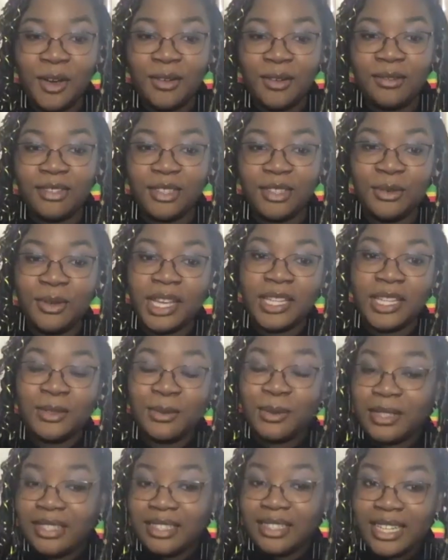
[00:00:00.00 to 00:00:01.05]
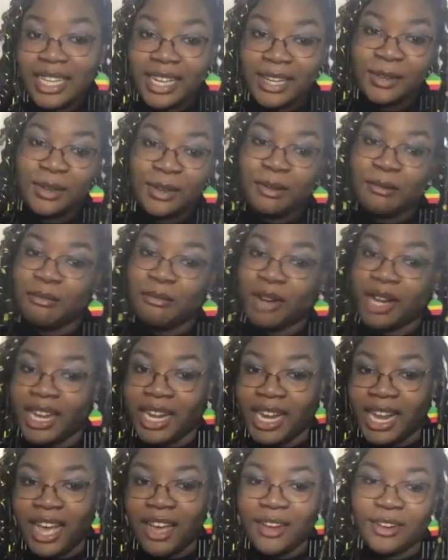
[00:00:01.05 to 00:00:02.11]
doing a twist out or a braid
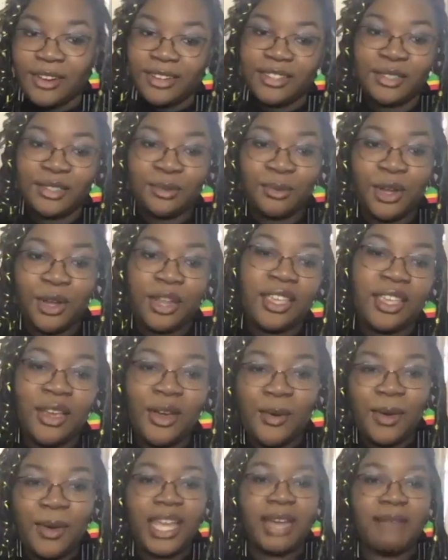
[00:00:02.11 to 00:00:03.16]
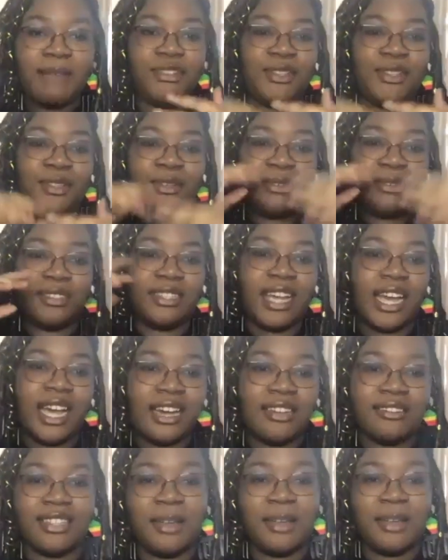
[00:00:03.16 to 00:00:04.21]
out, or just working your way up to those
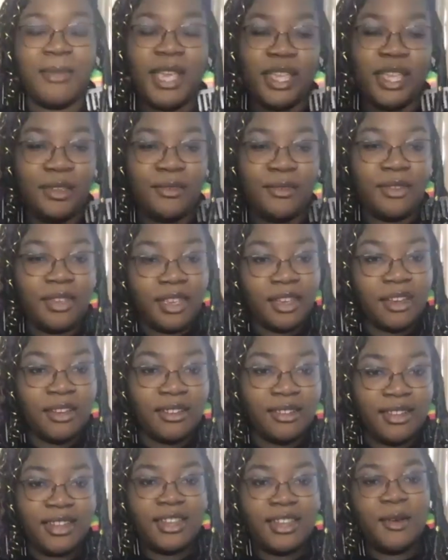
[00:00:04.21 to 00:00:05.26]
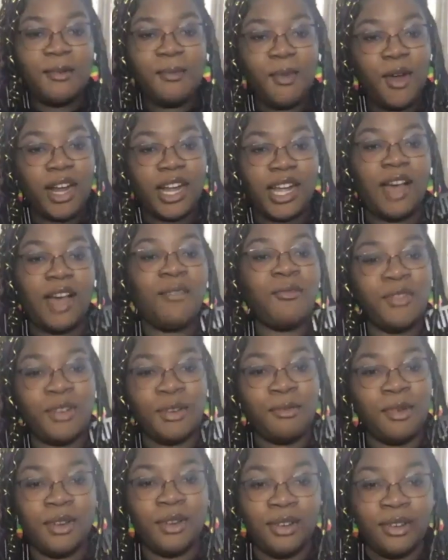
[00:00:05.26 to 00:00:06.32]
styles that make you feel more
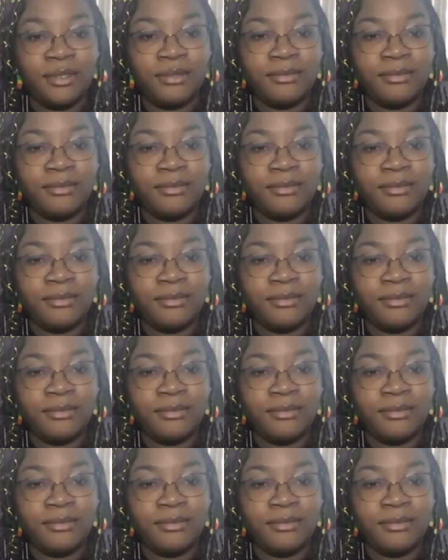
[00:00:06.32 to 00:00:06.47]
comfortable.